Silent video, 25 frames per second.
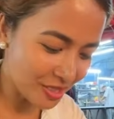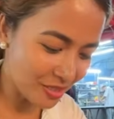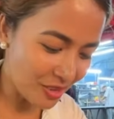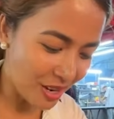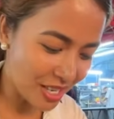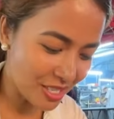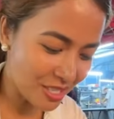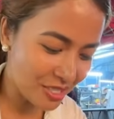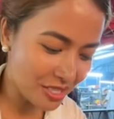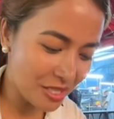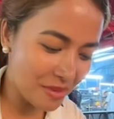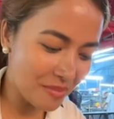to
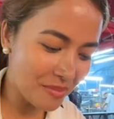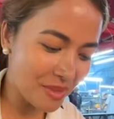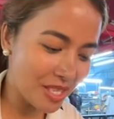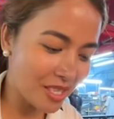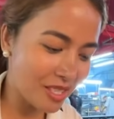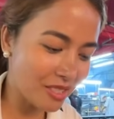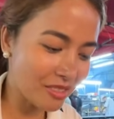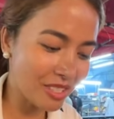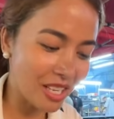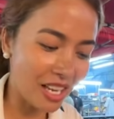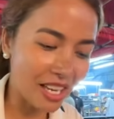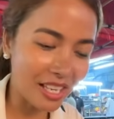actually
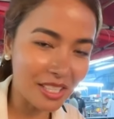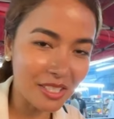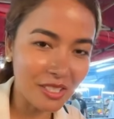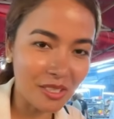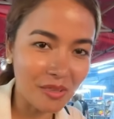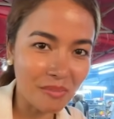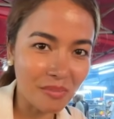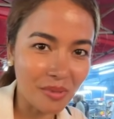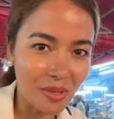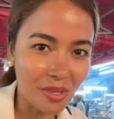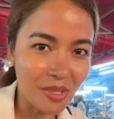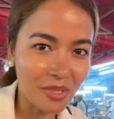meet you guys
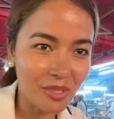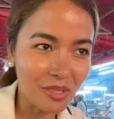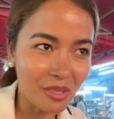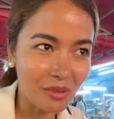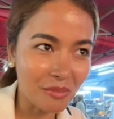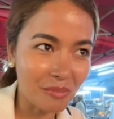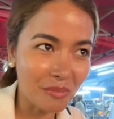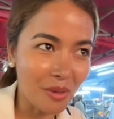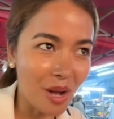in person.